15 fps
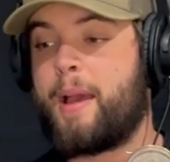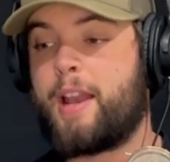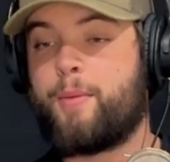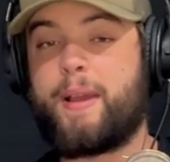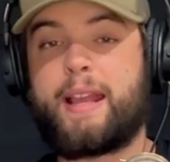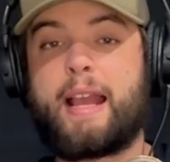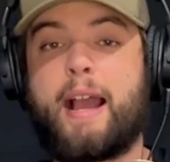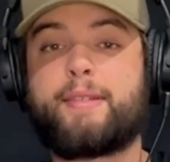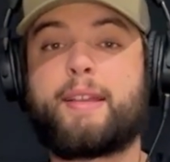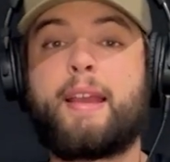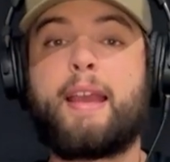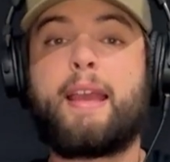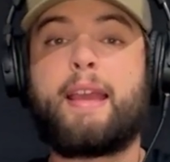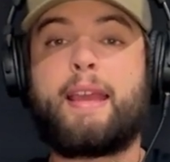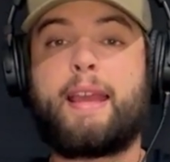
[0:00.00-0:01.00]
Anyway, guys,
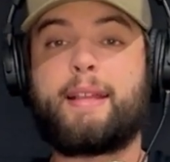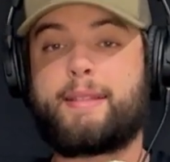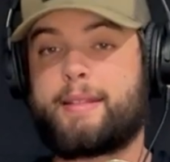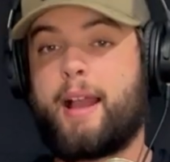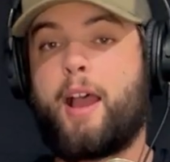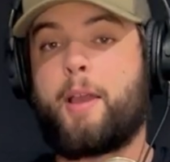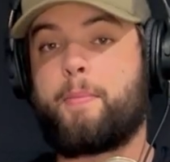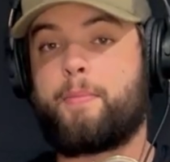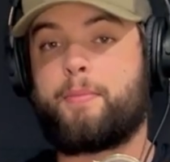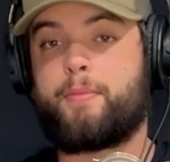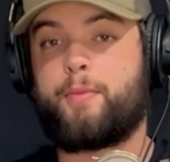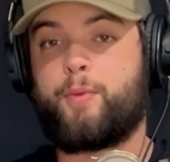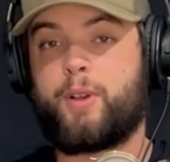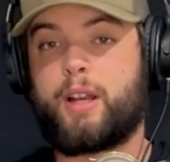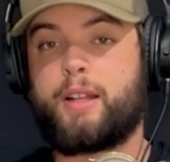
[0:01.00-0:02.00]
it's time.
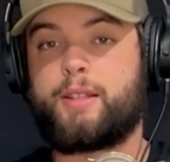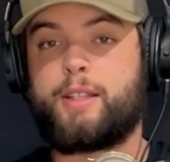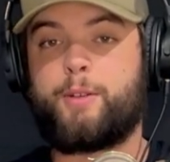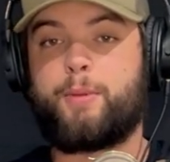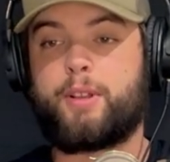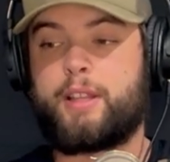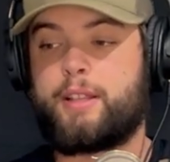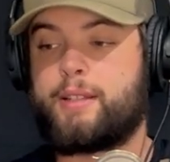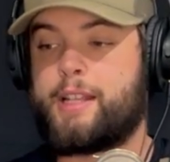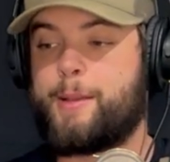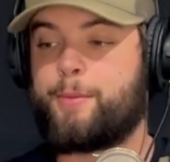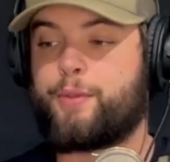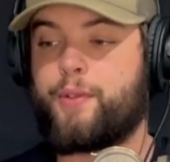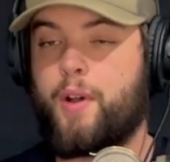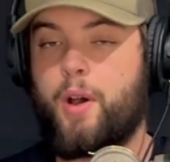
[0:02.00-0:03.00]
We're going to see where these
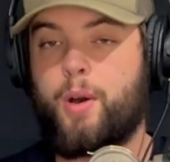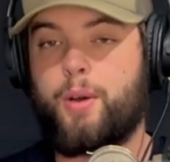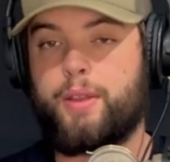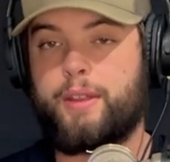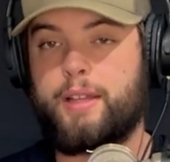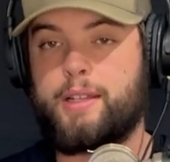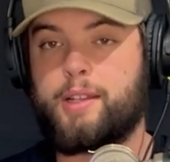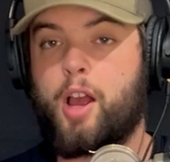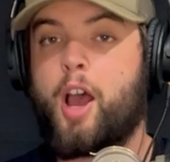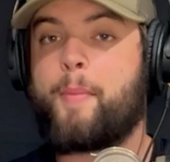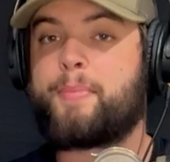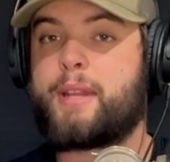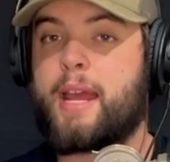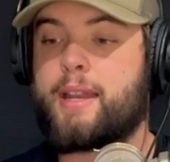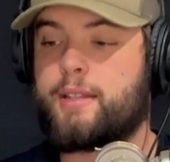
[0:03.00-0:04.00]
teams fall. The
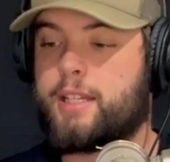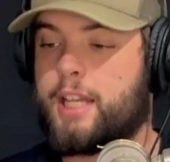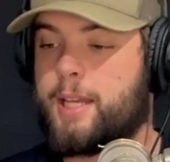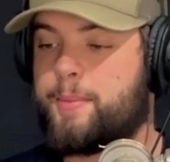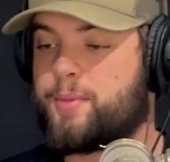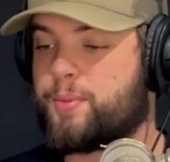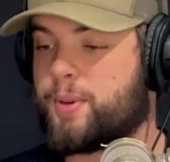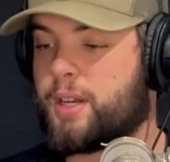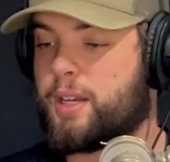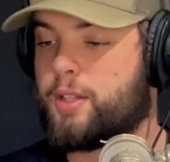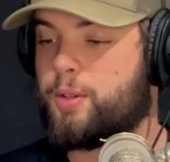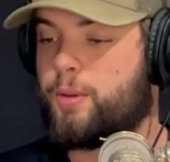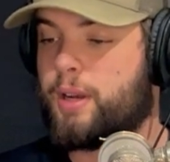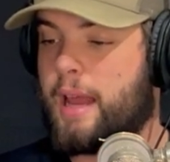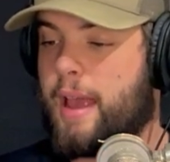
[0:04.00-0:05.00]
top 10 teams, we're going to
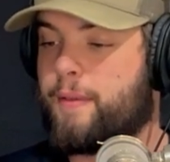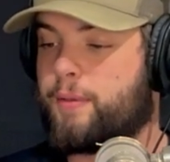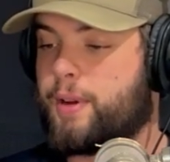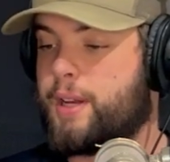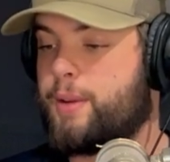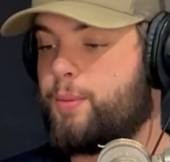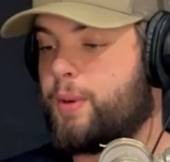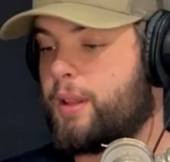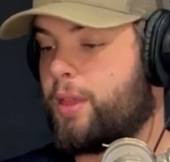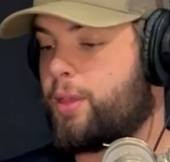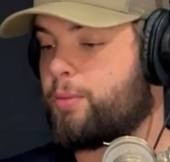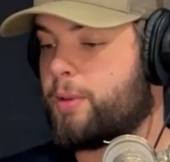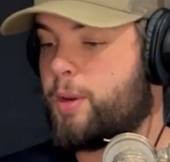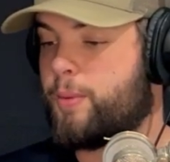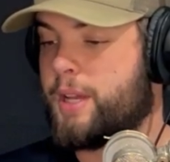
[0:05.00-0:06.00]
do it every
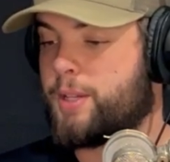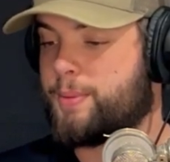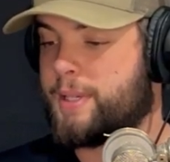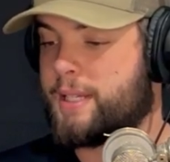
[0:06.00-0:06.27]
3 weeks, we